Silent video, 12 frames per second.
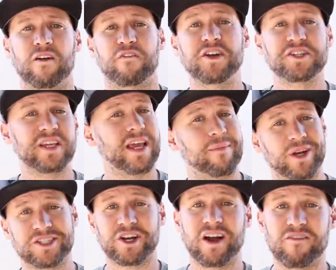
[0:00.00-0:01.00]
firstly, I'm going
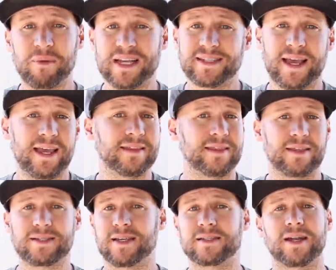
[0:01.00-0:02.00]
to start off by saying that
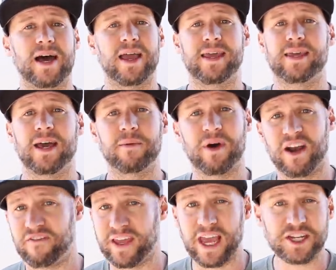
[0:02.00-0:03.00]
this is not a gun
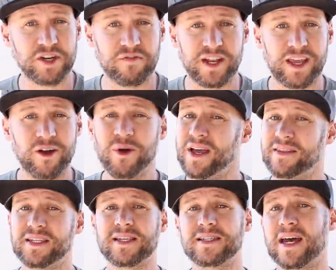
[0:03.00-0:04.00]
modification video, and
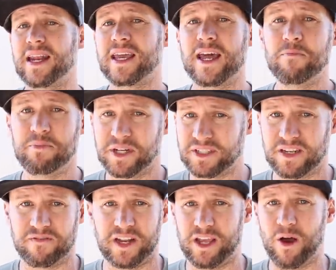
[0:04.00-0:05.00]
this is not a gun
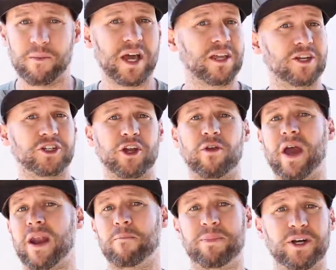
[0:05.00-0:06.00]
building video. I'm not going to show you
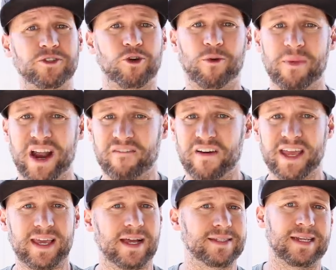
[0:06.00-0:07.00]
how to build or modify
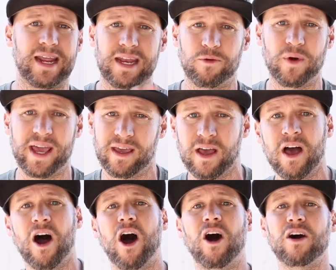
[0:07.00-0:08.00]
guns in any way.
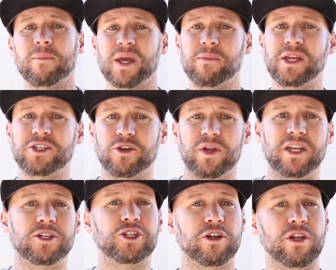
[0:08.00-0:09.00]
All I'm going to be doing
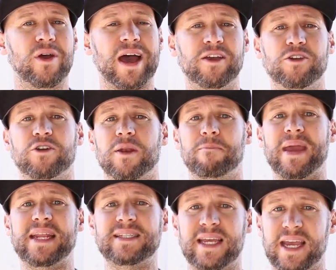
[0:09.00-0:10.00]
is showing you how you can
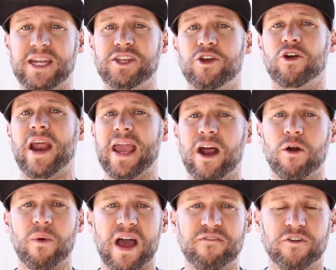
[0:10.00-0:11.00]
maintain your AR
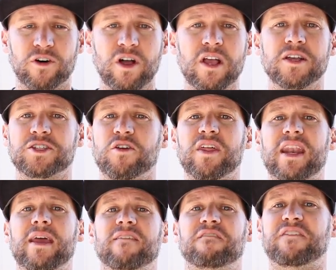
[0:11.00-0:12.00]
rifle so that
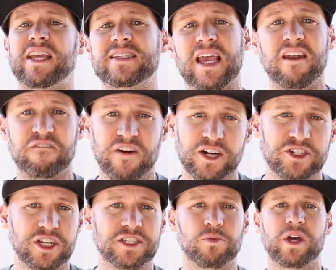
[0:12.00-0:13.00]
it feeds and
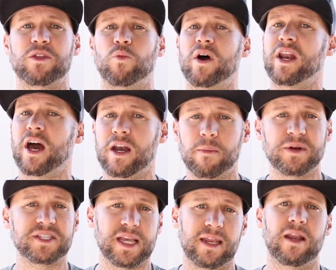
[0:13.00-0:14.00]
functions with
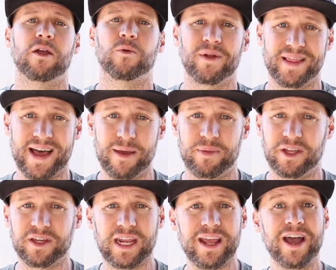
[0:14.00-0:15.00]
100%
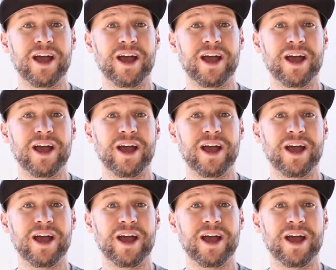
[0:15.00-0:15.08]
reliability,